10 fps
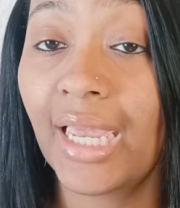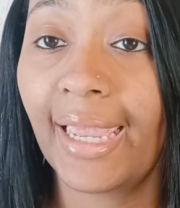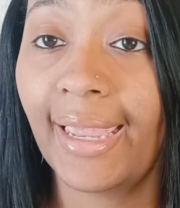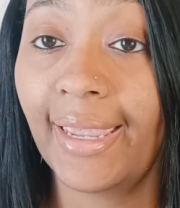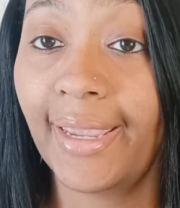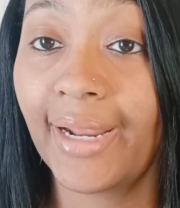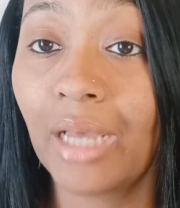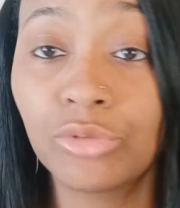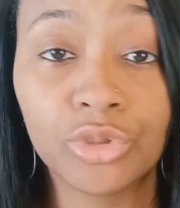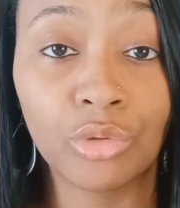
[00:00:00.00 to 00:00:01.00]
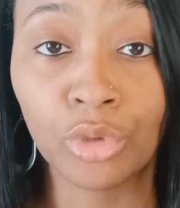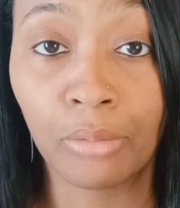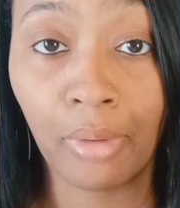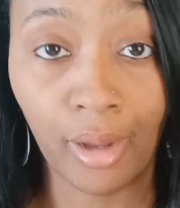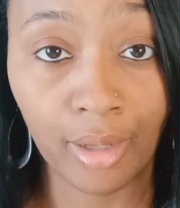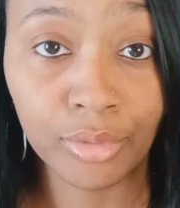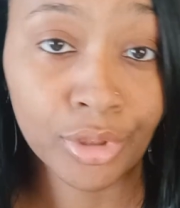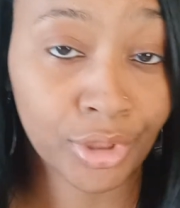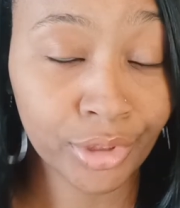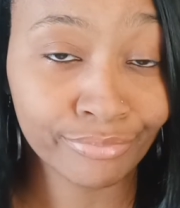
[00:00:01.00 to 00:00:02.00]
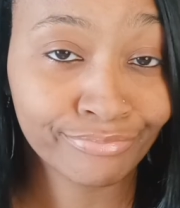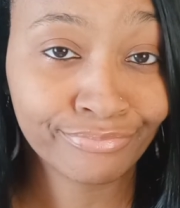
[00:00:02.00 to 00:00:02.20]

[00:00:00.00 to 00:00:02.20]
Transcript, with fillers: and I'm just going to look bomb, honey.